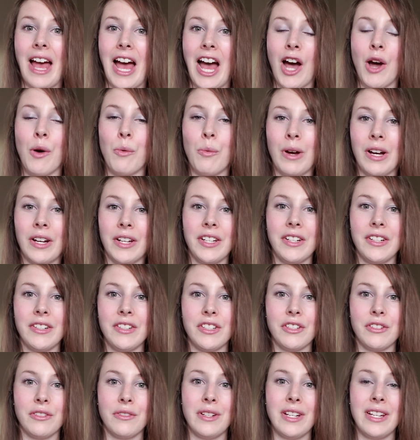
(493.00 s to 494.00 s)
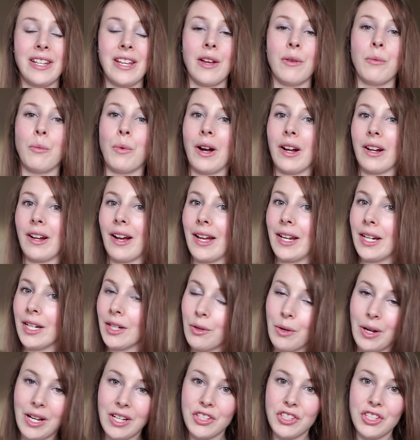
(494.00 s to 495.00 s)
how well you're doing and what kind of
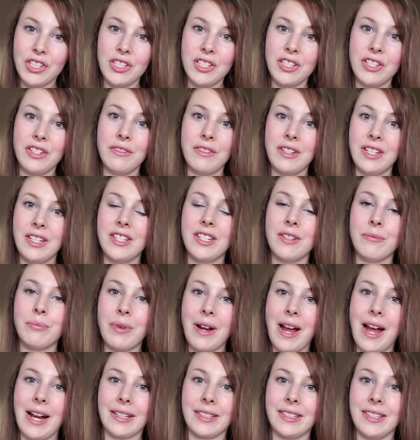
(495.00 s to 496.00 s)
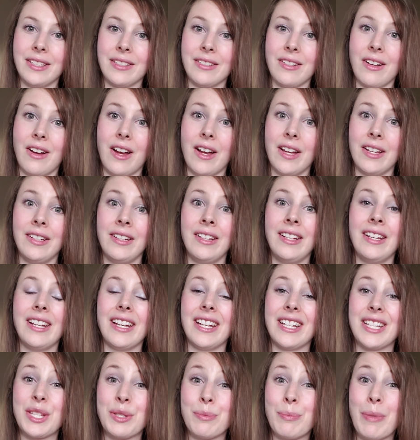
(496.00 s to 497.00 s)
questions you need to practice on,
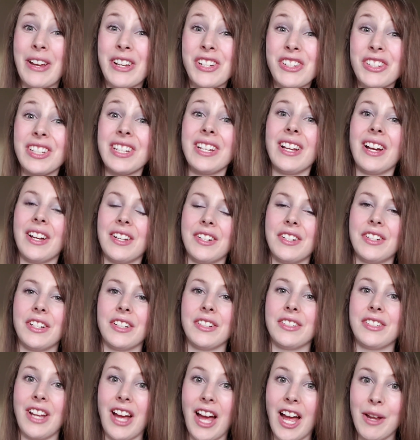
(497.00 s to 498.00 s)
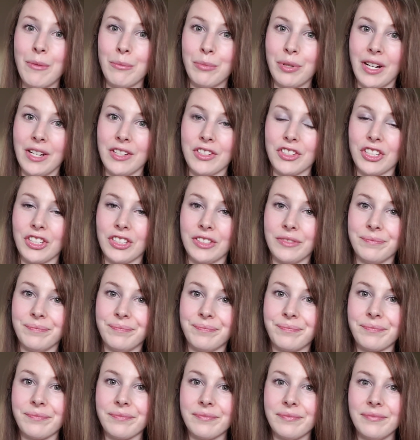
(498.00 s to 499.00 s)
especially under time pressure.
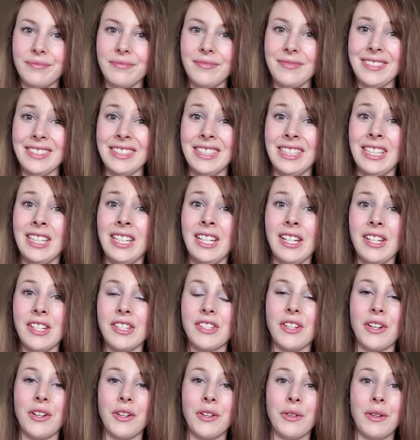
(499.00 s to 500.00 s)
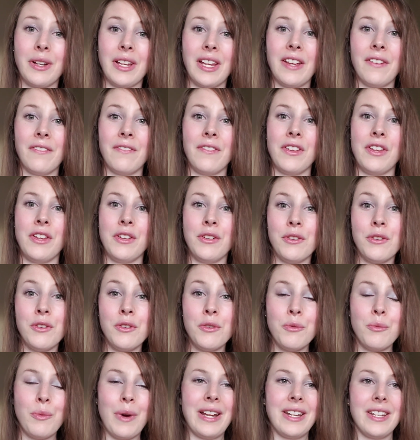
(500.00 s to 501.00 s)
So if
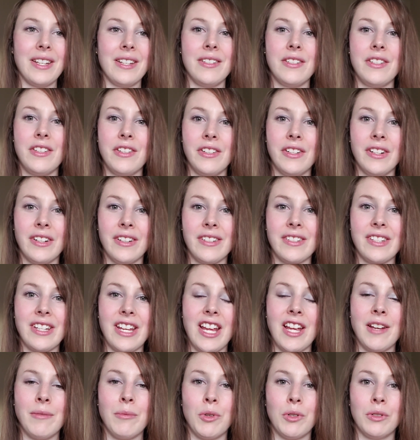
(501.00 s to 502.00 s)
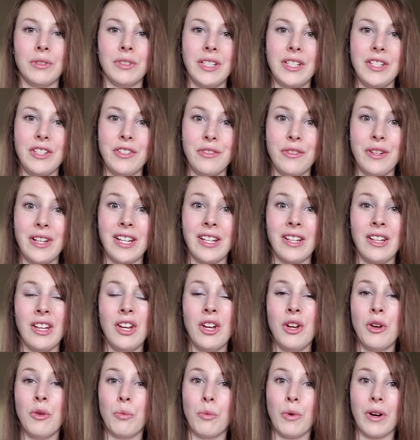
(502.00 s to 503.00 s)
you went into your exam only doing
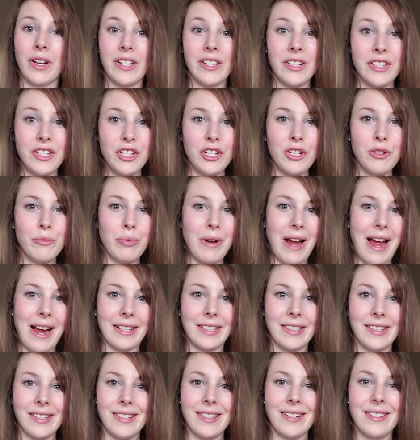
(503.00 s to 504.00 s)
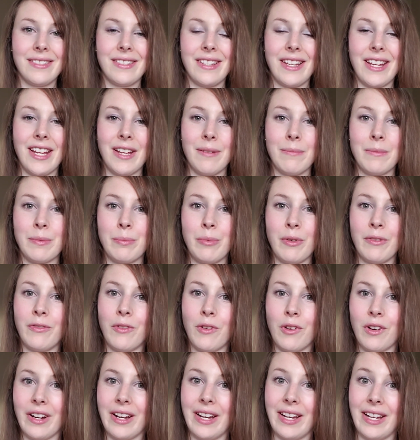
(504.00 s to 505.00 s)
1 or 2 practice exams
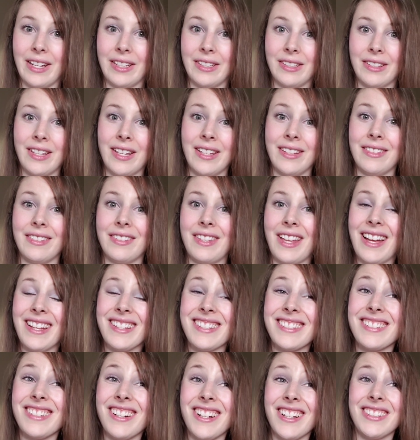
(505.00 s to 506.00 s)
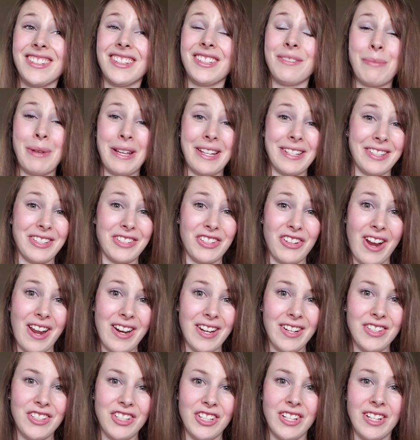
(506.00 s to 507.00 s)
beforehand, then that's not the best
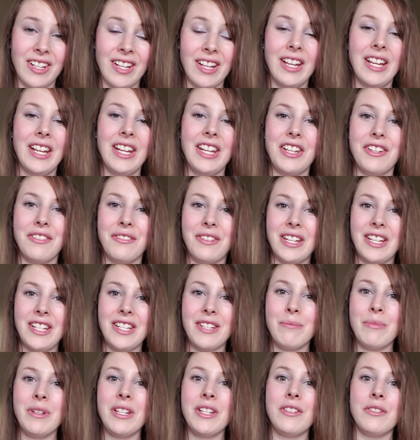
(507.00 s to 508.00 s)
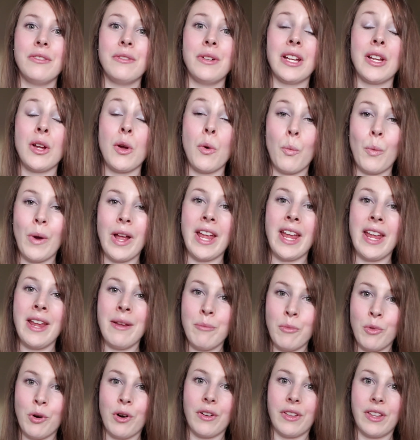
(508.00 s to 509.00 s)
strategy. You need to be doing way
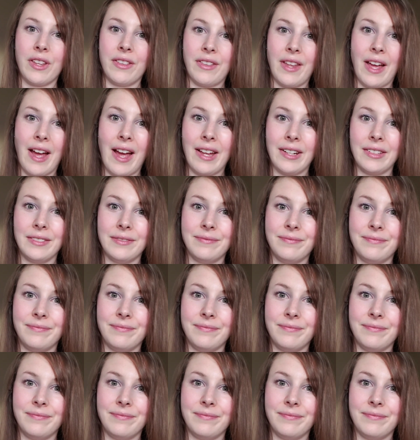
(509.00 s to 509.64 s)
more than that.